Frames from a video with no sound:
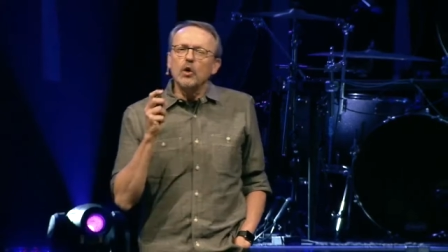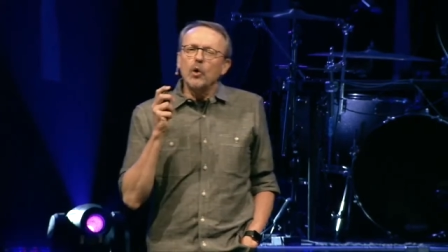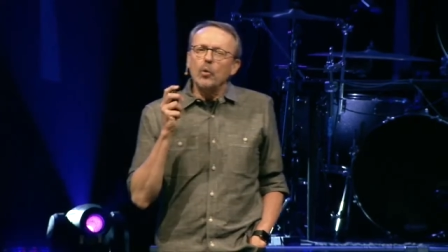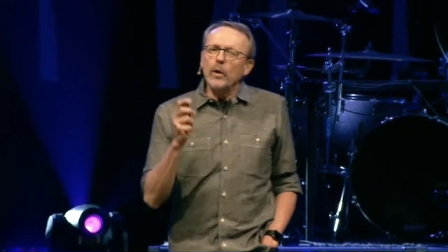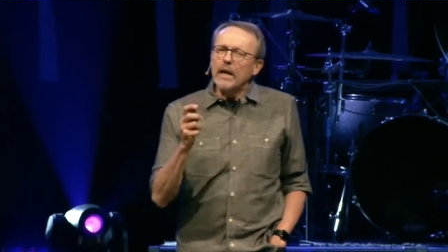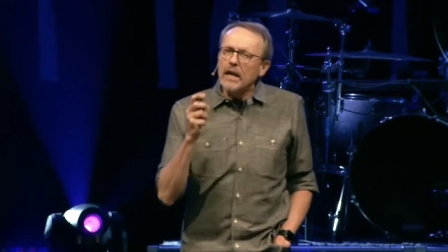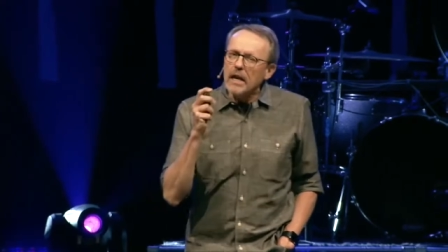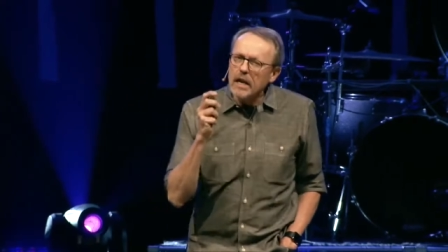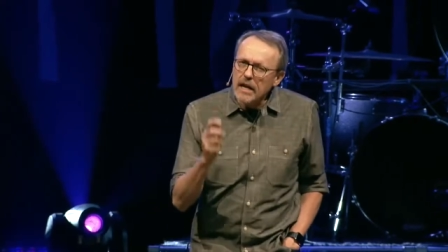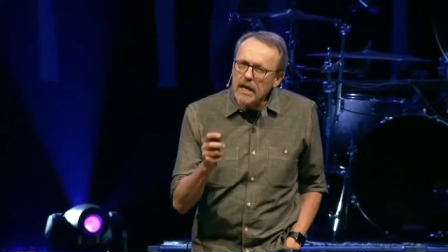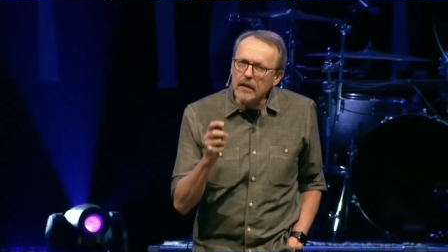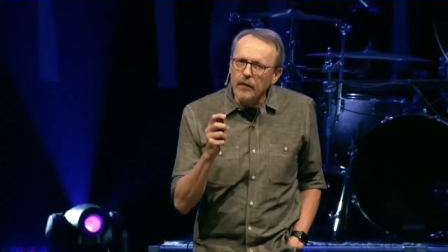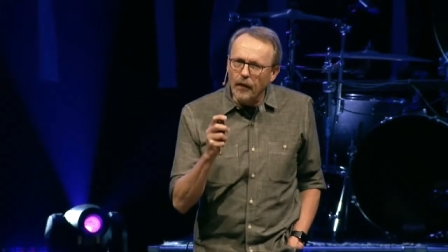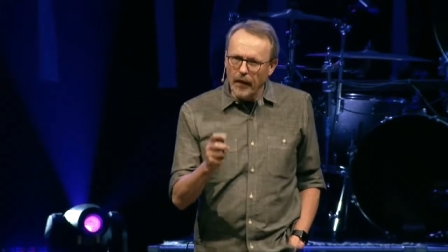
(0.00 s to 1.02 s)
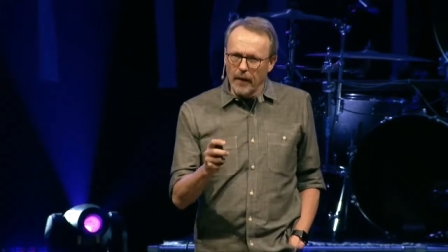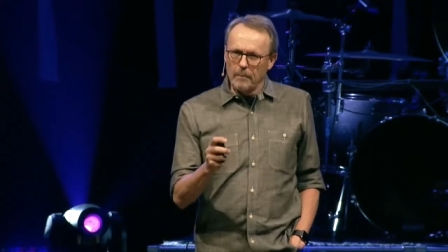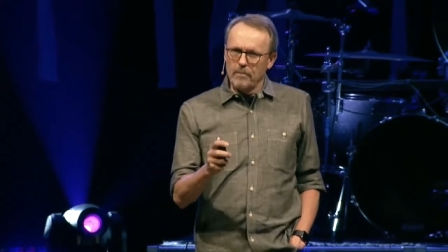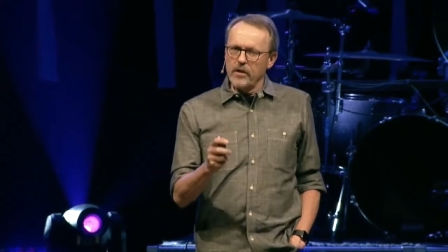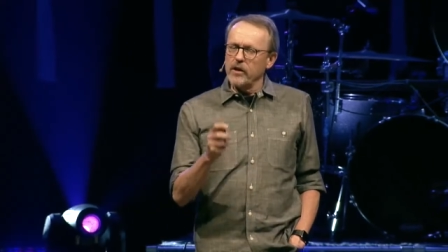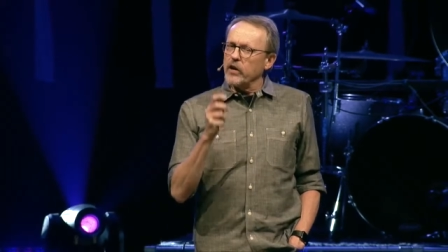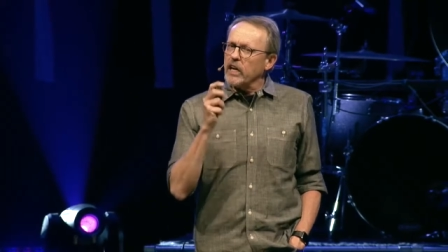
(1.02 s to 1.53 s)
we need them.
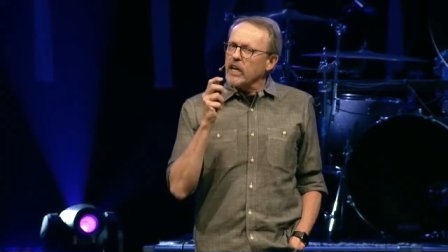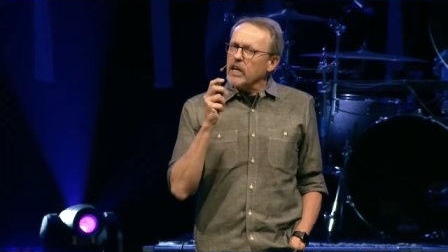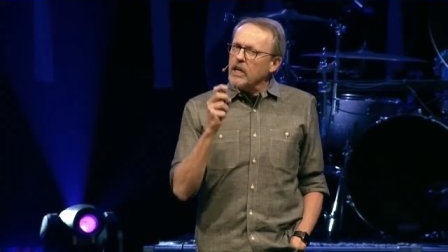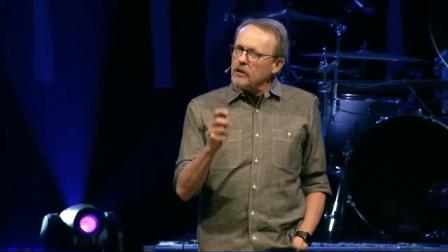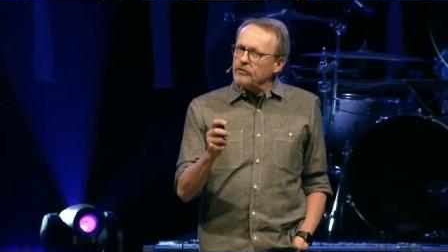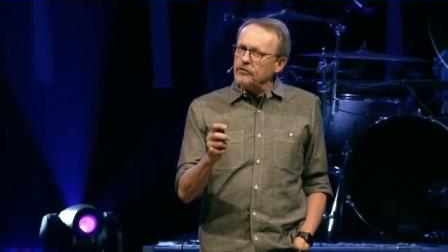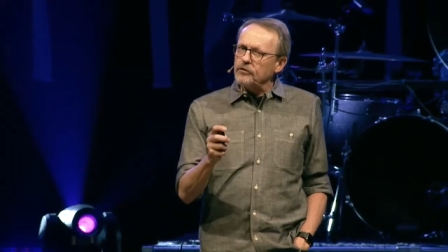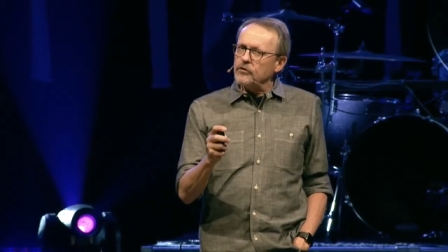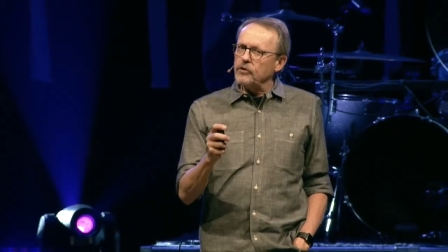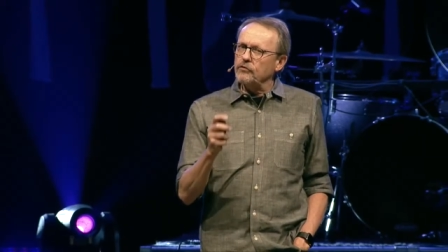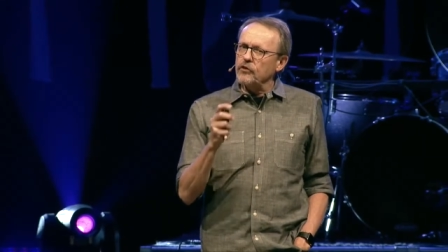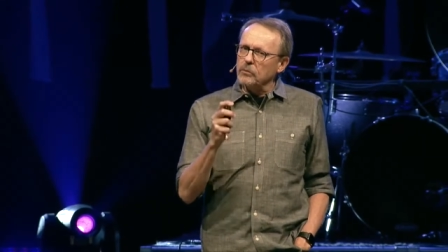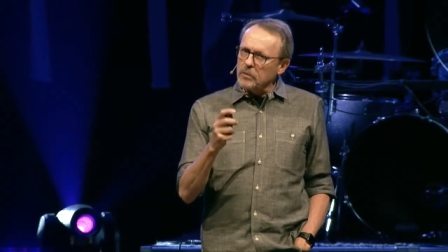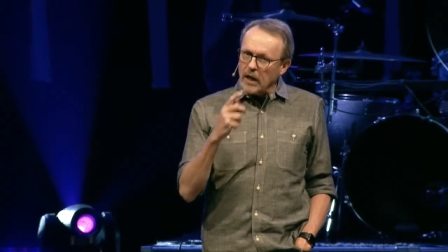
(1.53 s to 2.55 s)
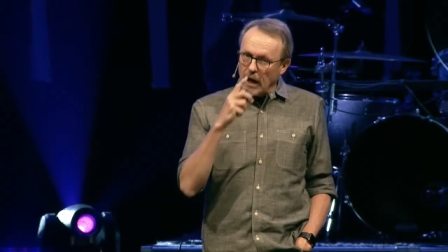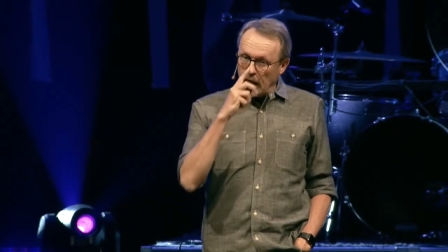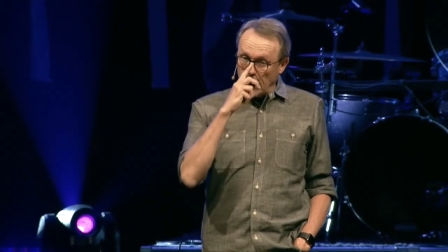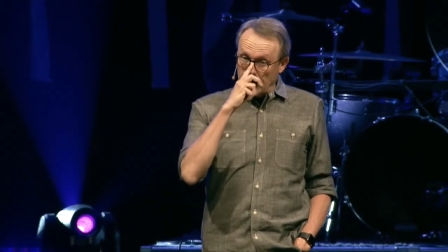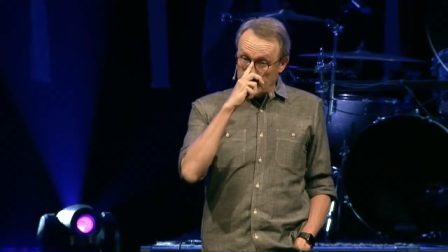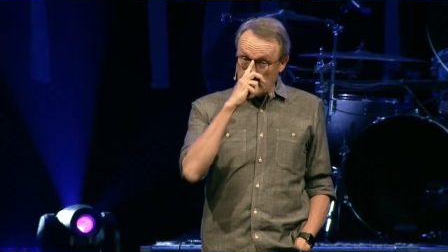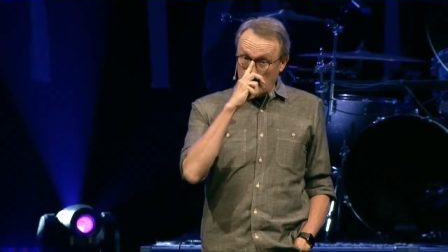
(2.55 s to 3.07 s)
They're a gift from
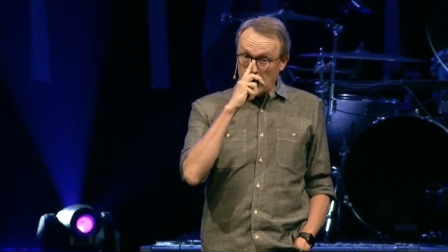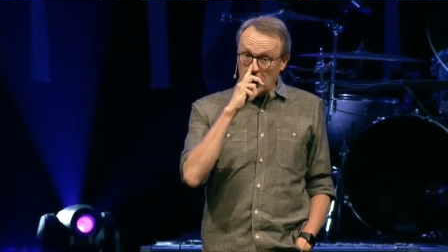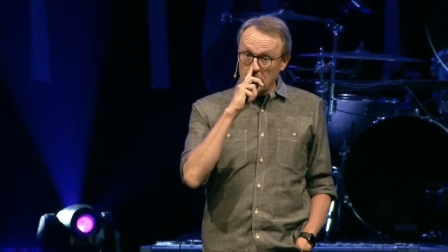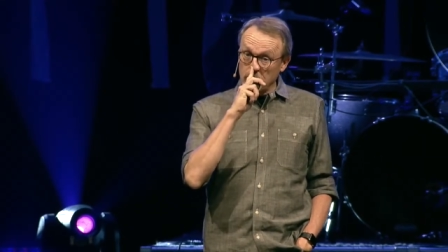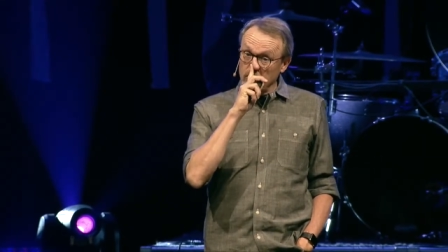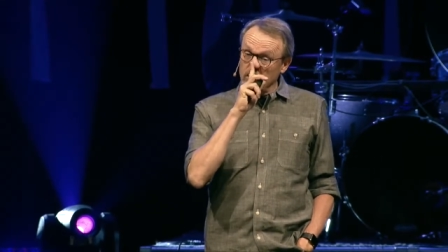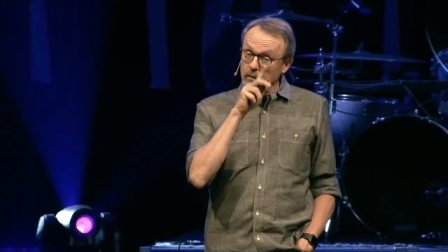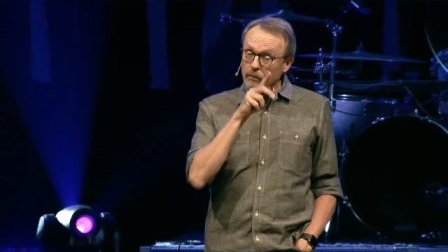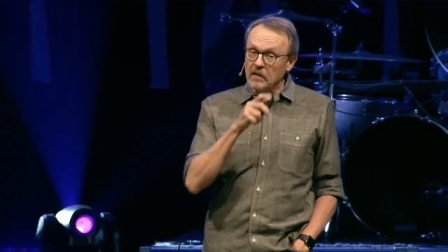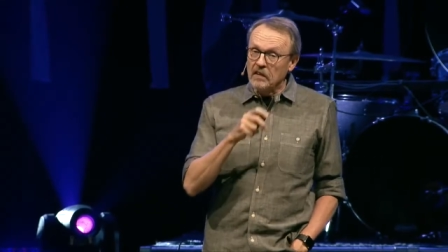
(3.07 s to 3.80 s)
God to us.